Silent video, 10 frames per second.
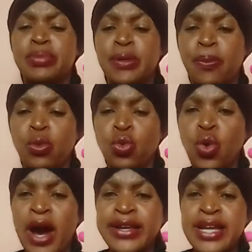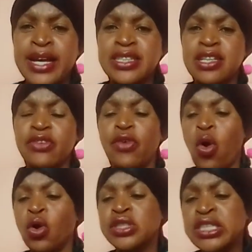people who are negative,
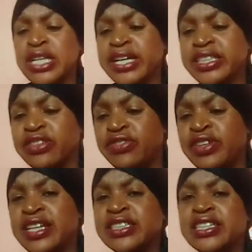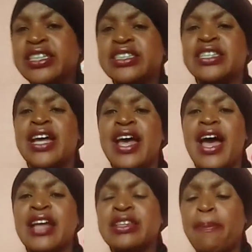all the negative Nancy's
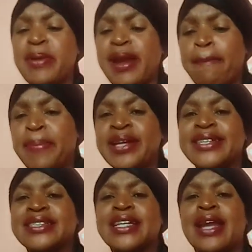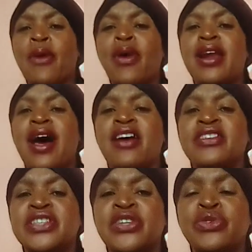and the bitter berries in our
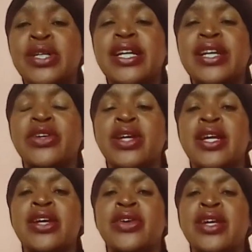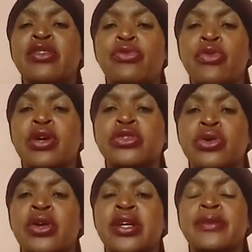lives, and really focus
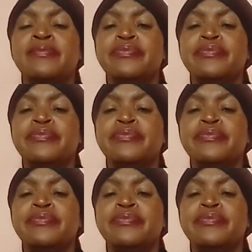on